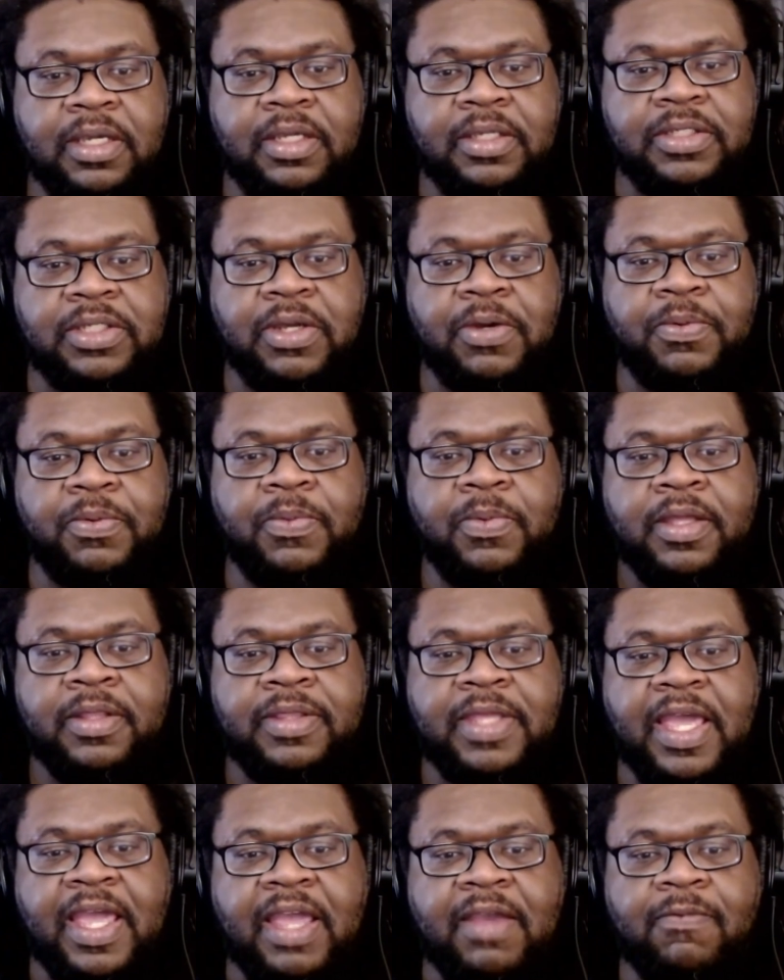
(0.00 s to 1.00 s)
So
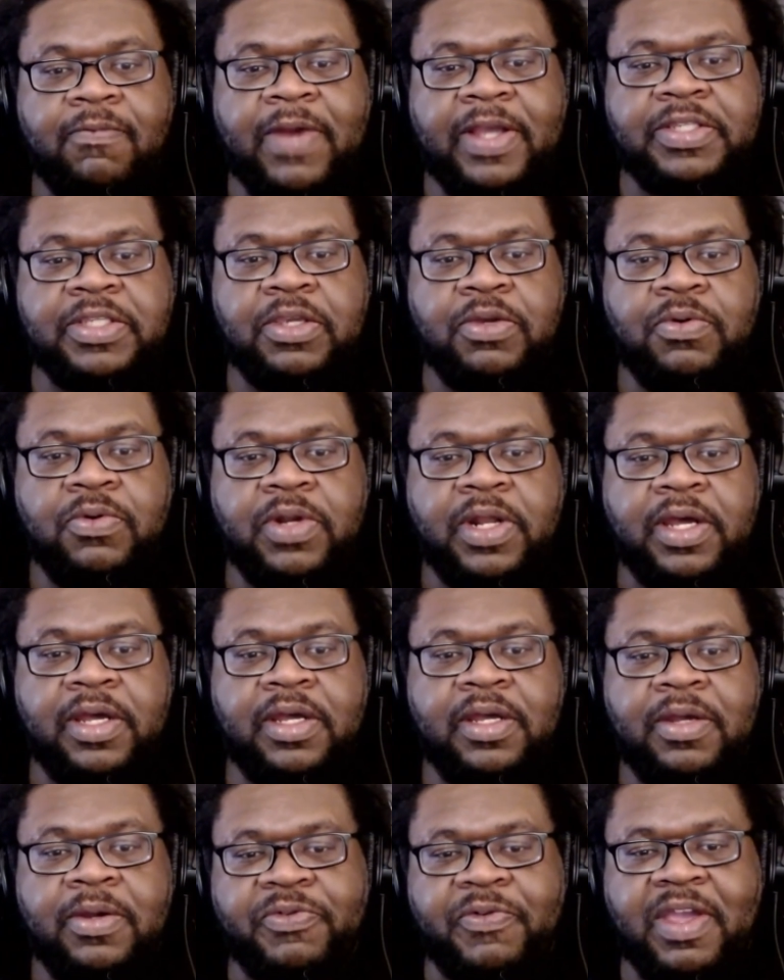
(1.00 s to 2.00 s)
they rescue
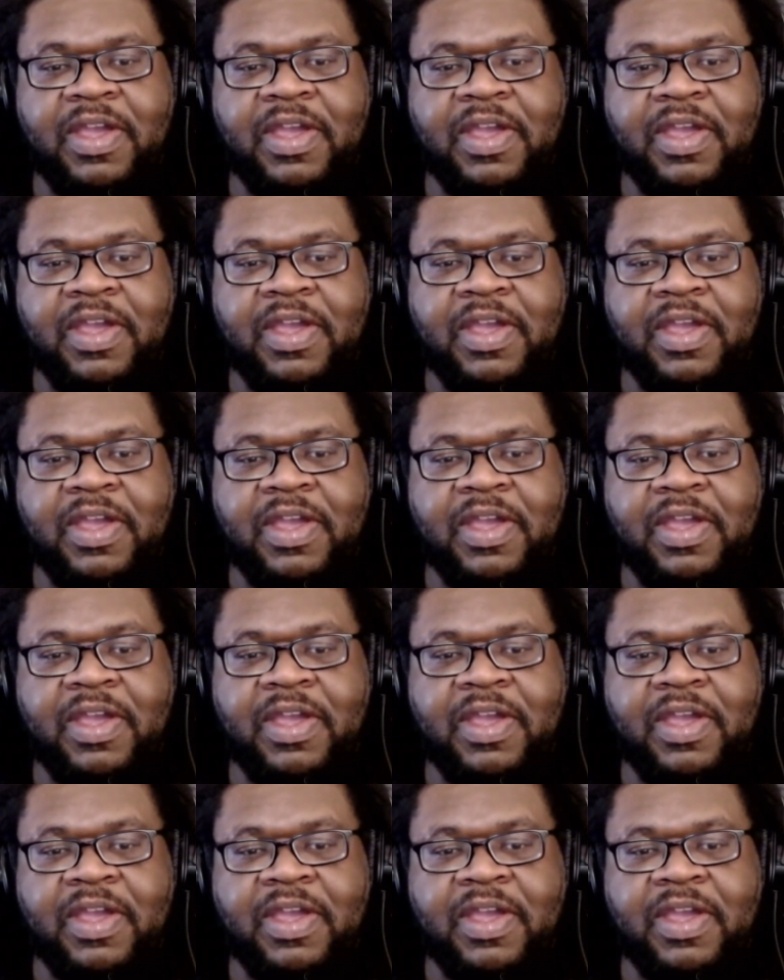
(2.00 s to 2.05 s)
Una,